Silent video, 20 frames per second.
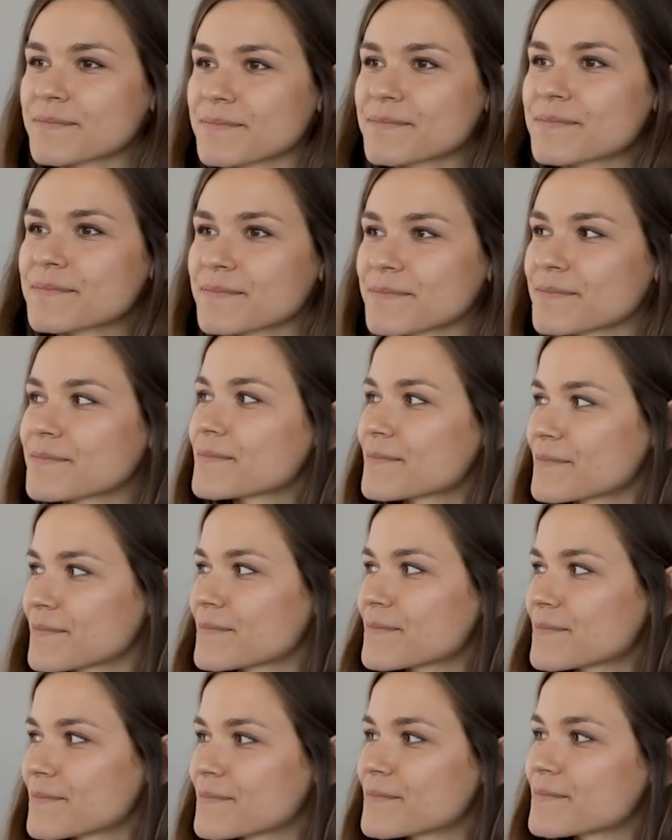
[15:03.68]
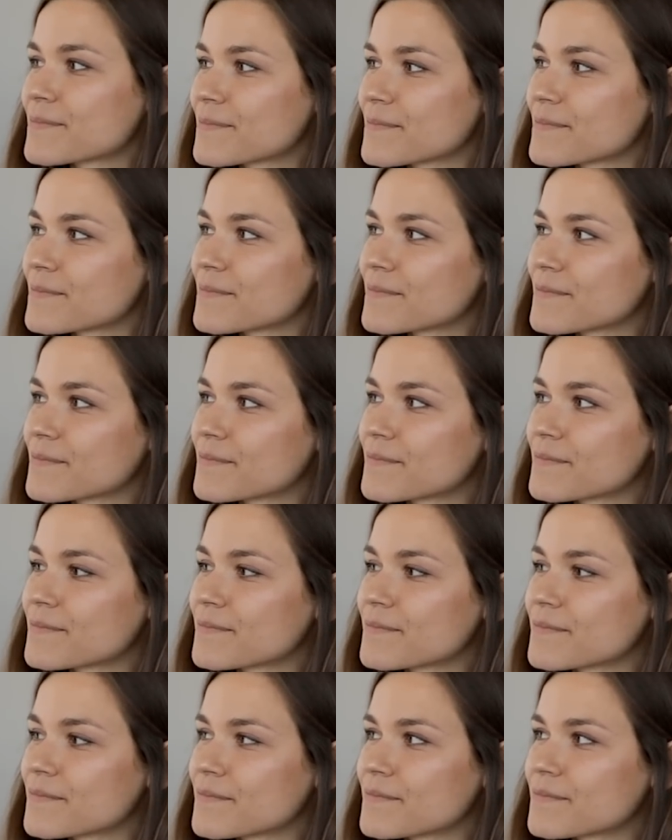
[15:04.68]

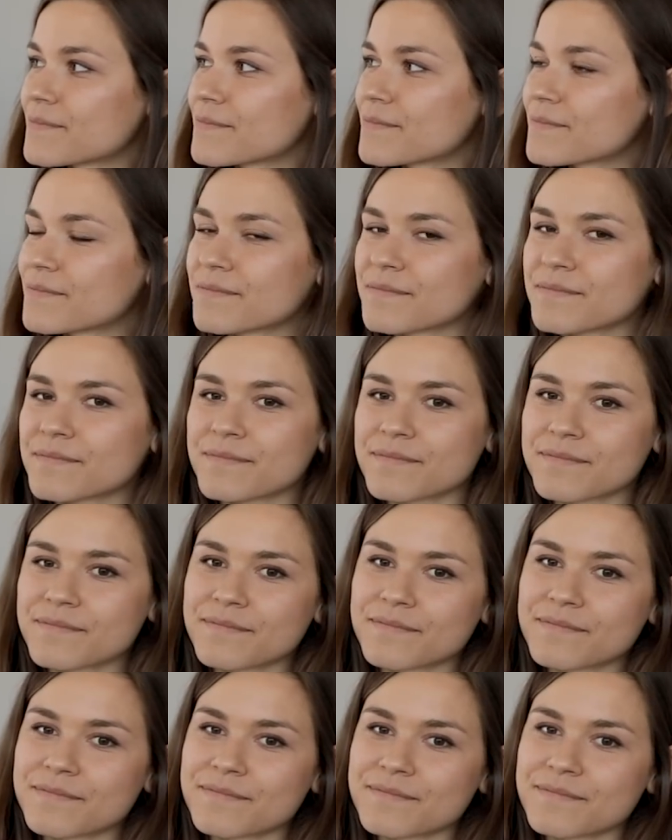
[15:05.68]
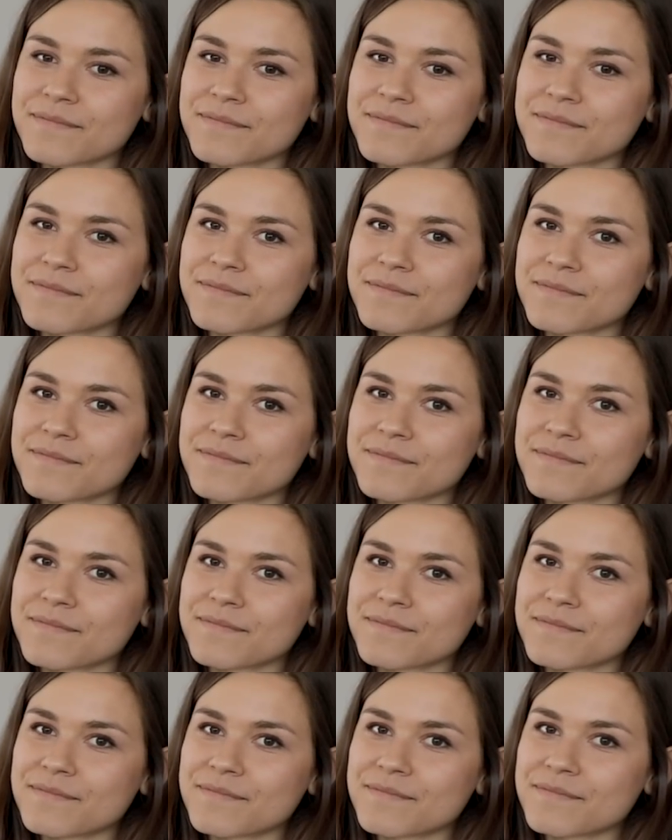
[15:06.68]

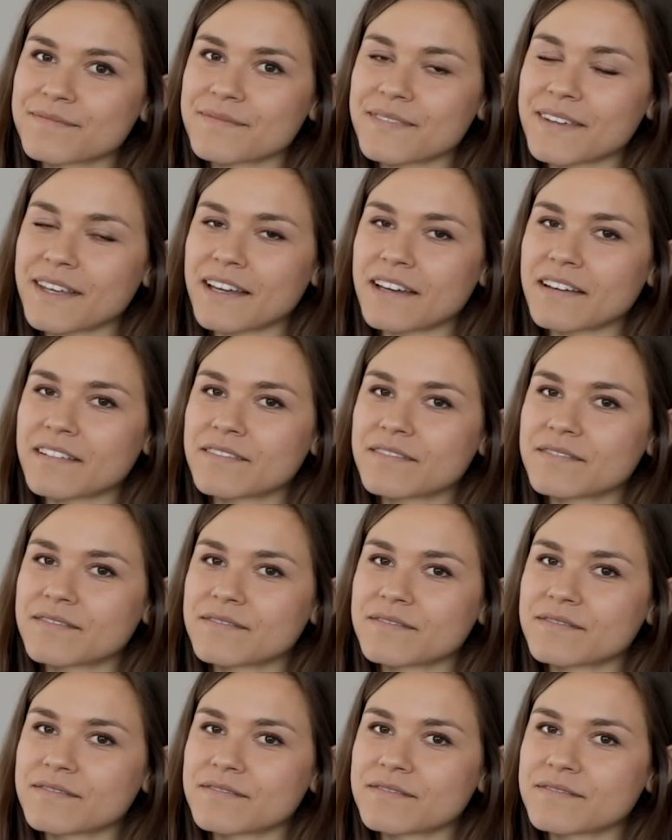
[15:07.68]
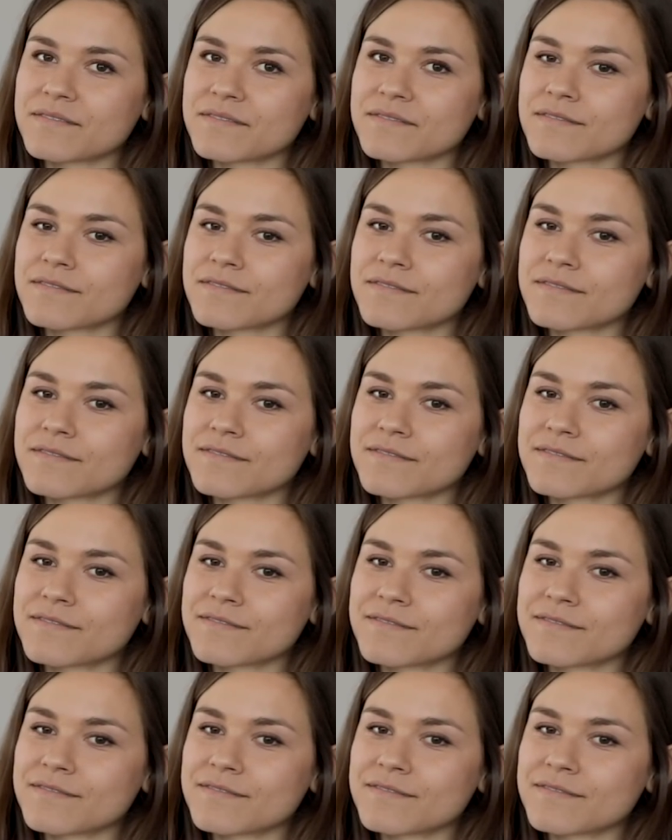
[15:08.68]
(not speaking)